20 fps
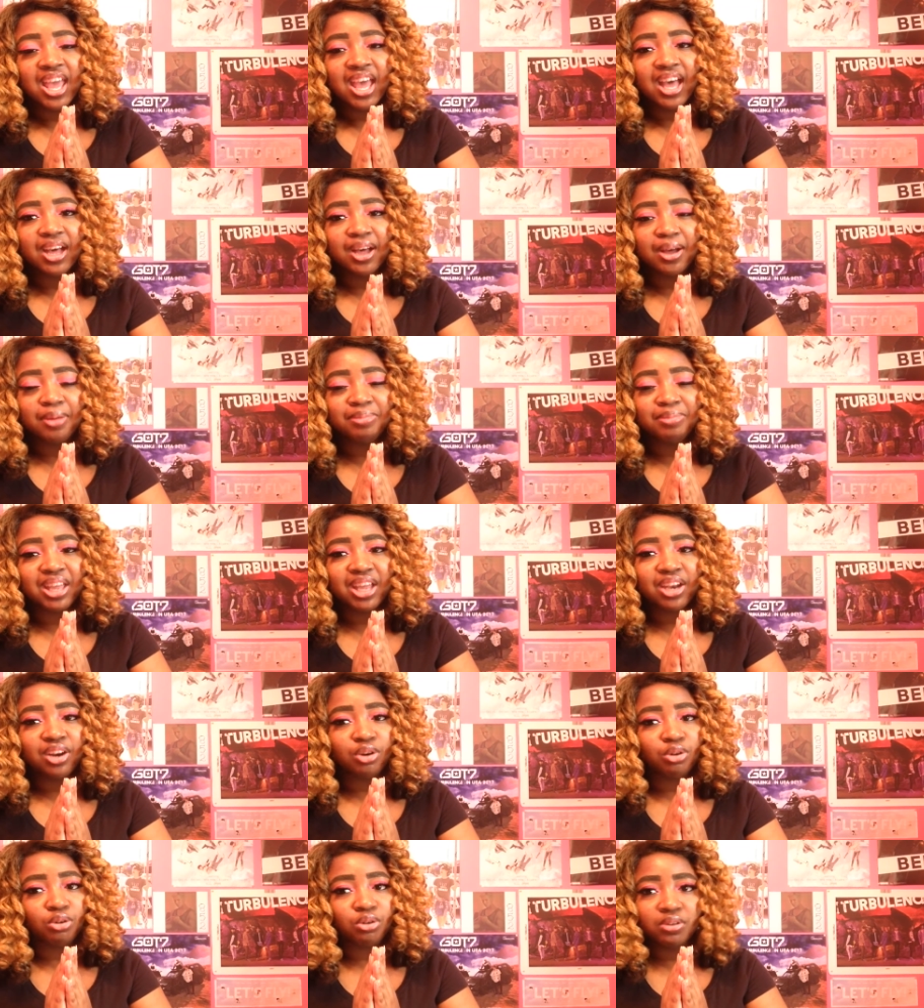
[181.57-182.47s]
um, that
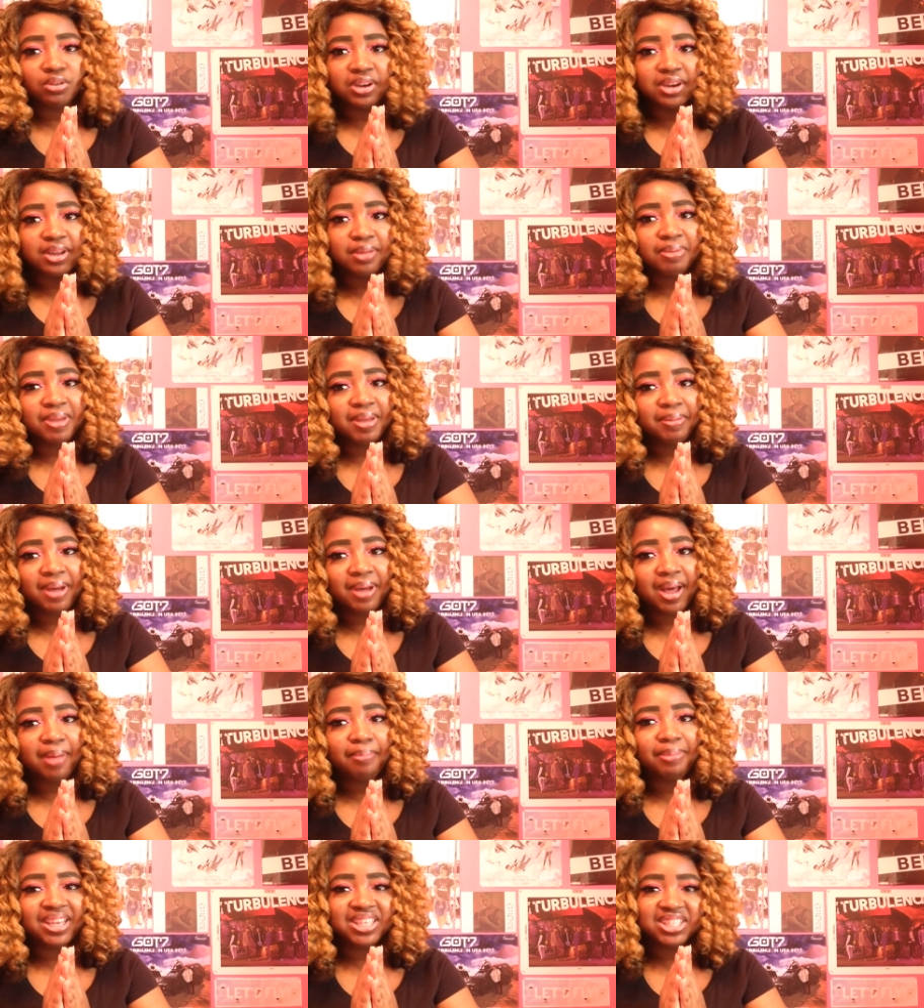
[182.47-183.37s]
are growing up hip
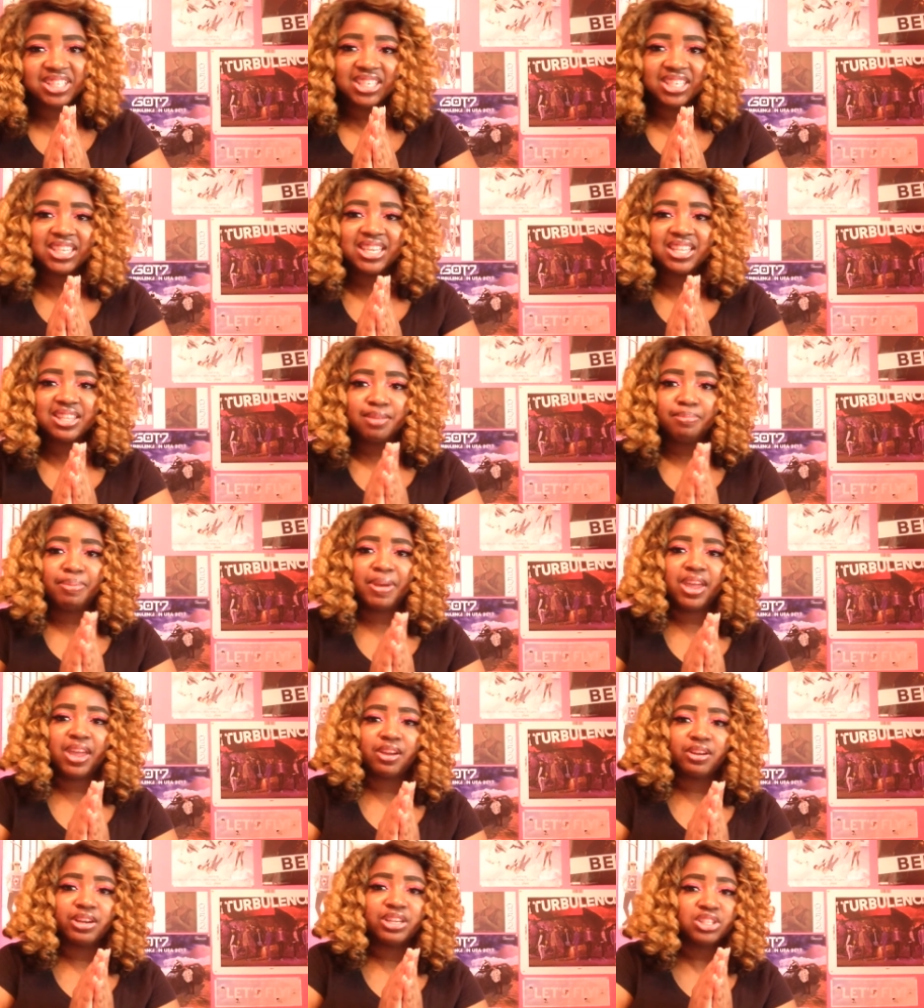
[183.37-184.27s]
hop. Basically, their
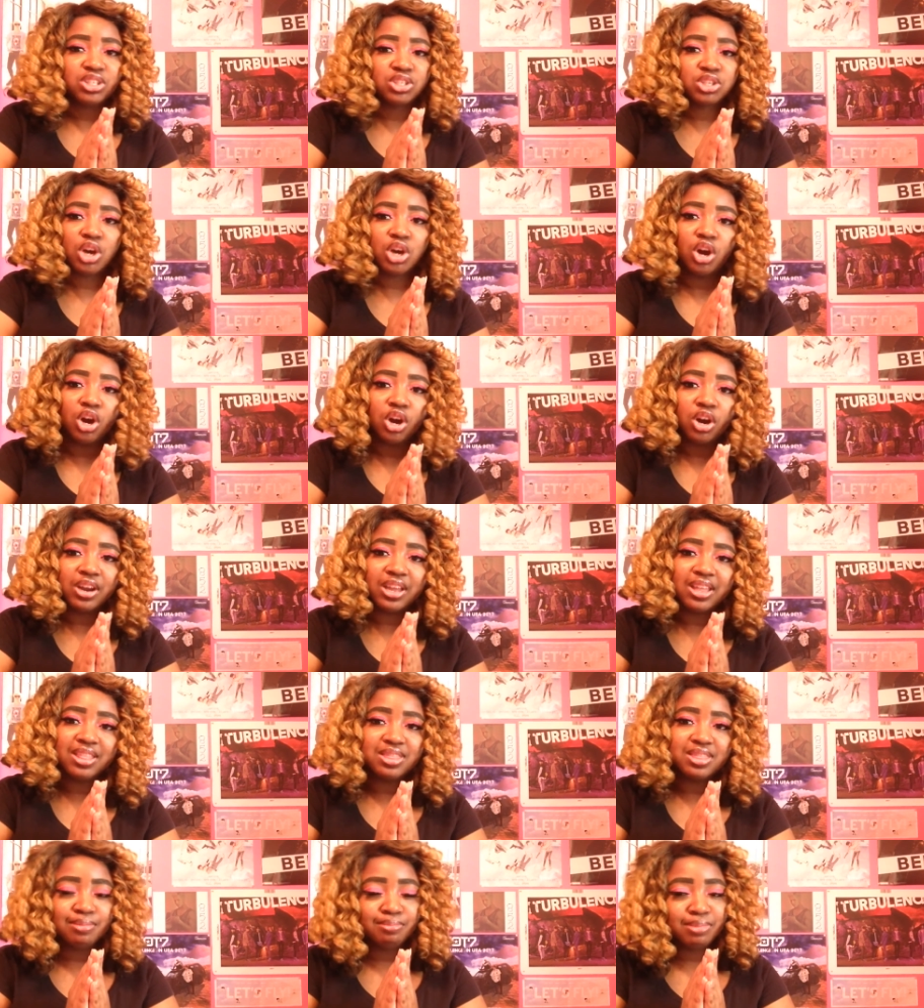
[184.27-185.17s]
parents are
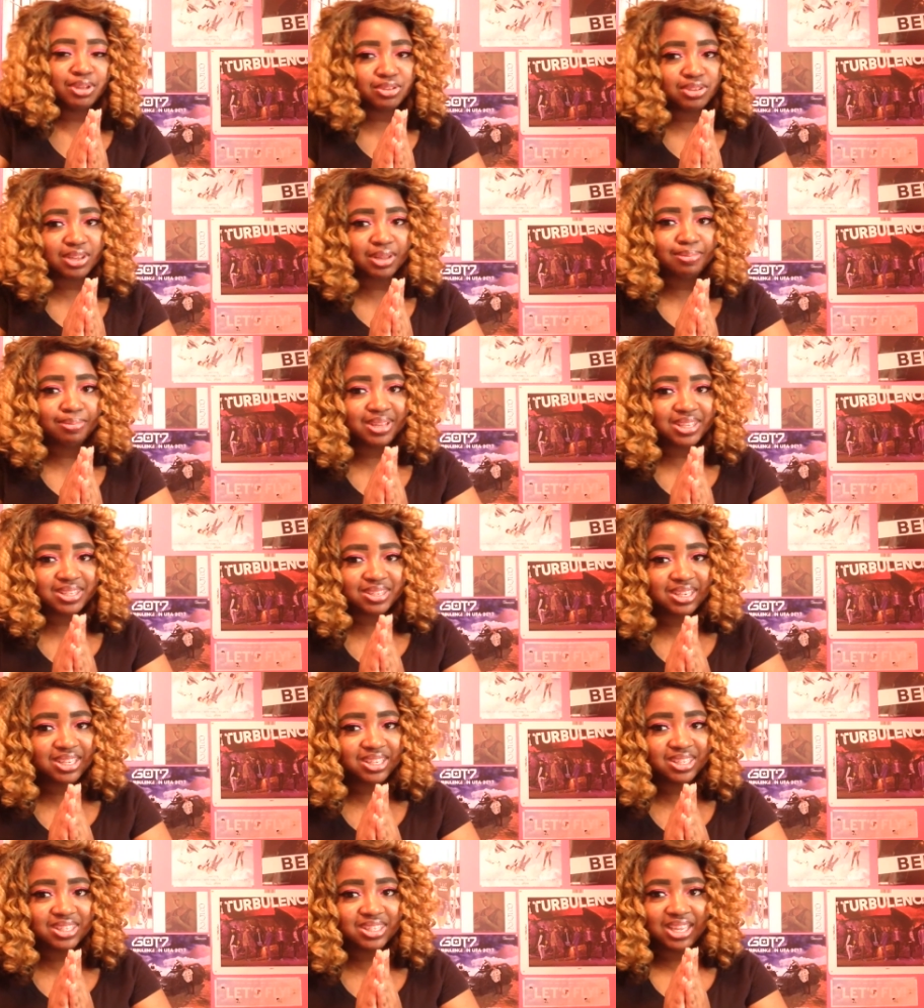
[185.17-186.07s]
in the music
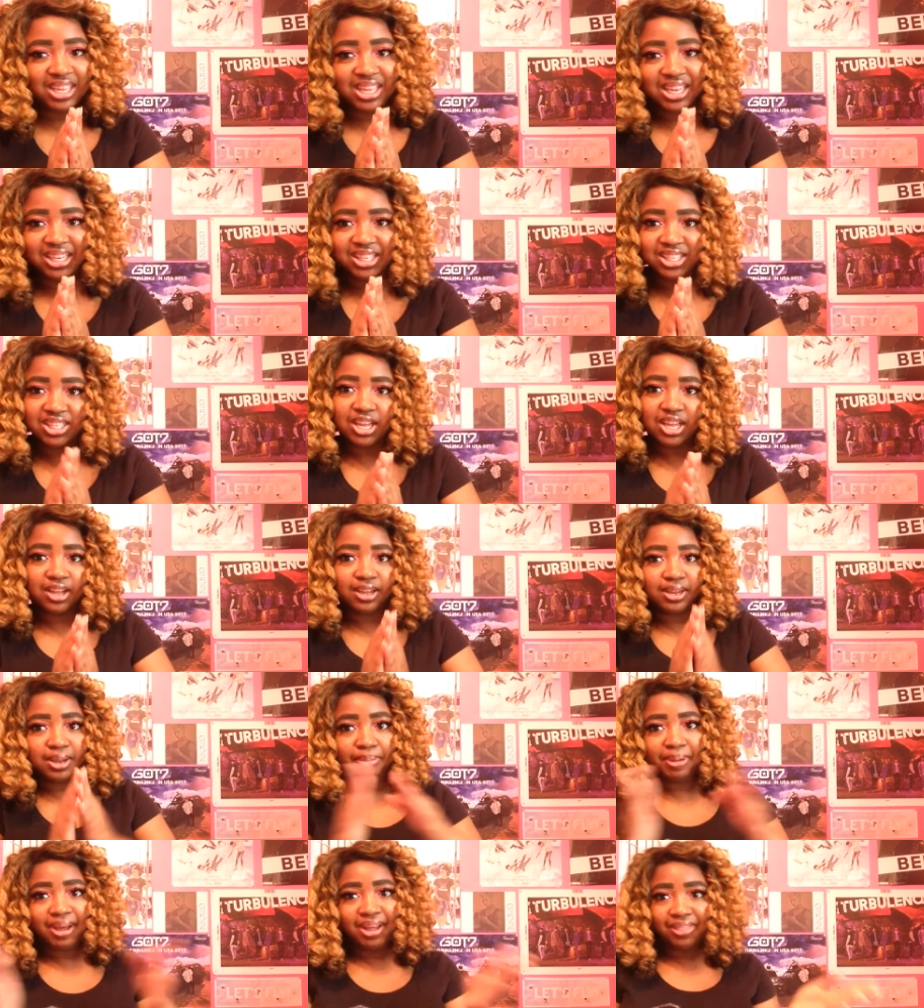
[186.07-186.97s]
business, and it's
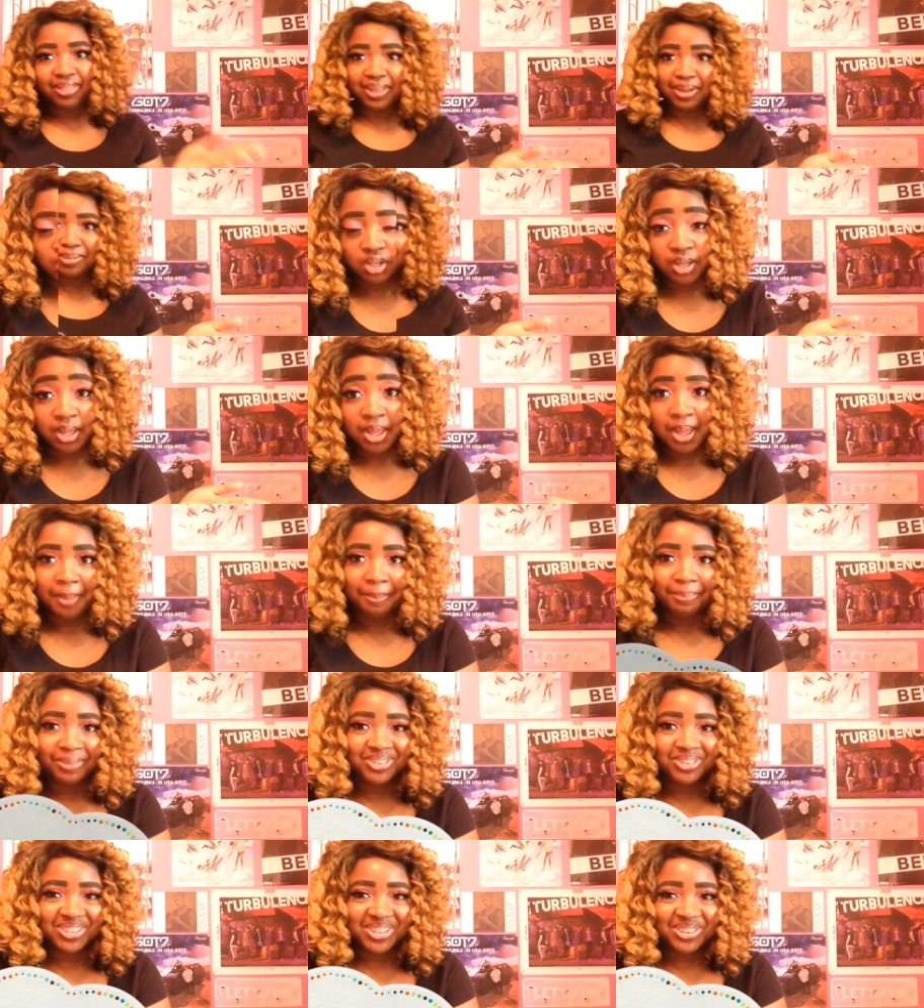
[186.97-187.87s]
all about them.
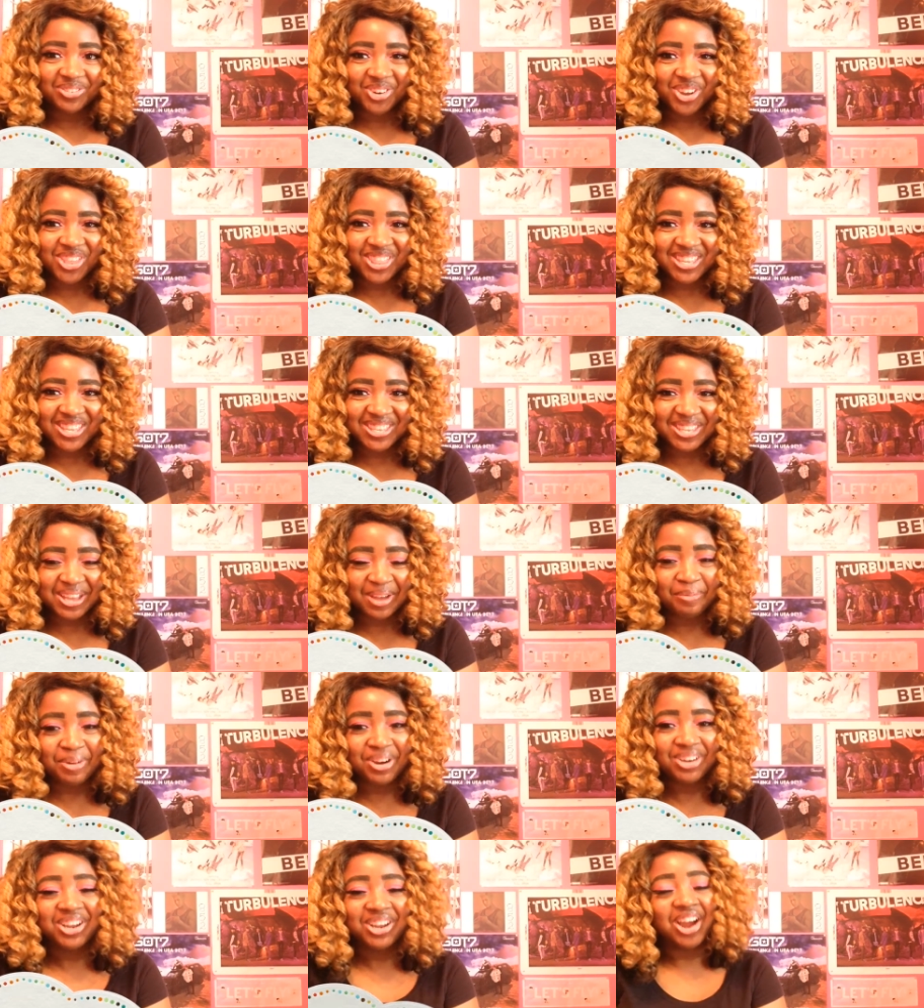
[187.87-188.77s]
Music for this
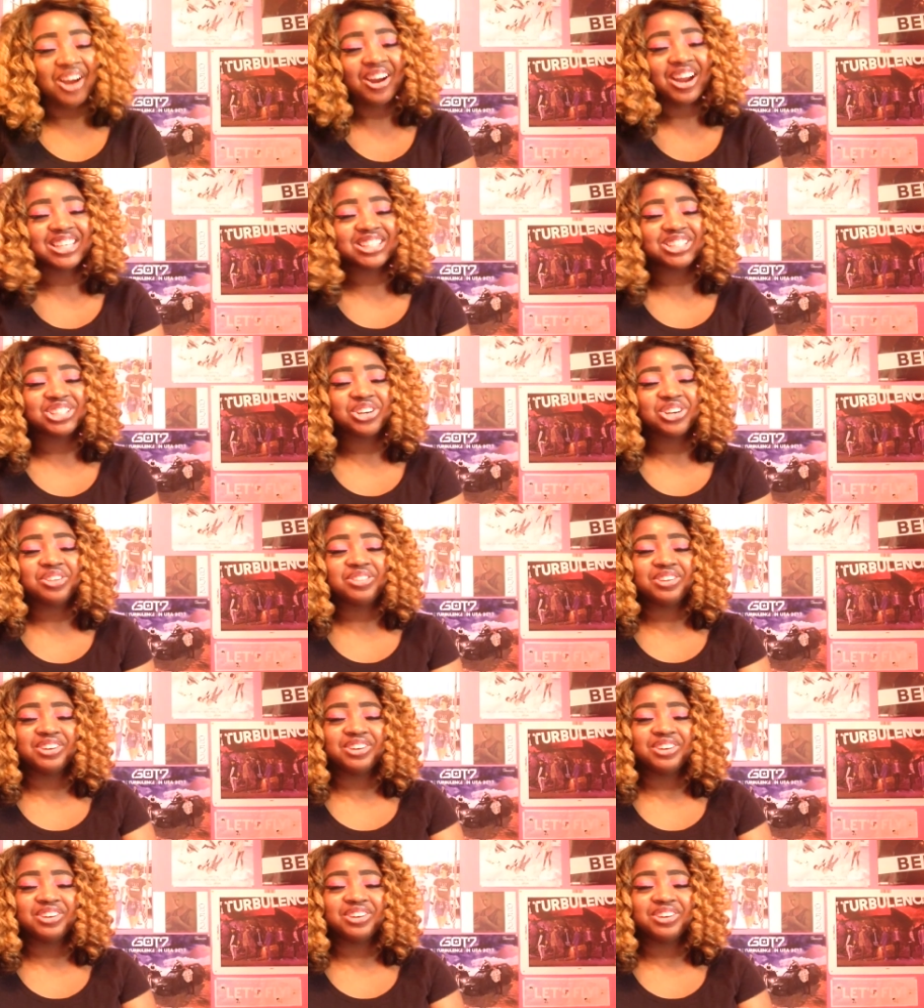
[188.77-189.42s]
summer. Alright, so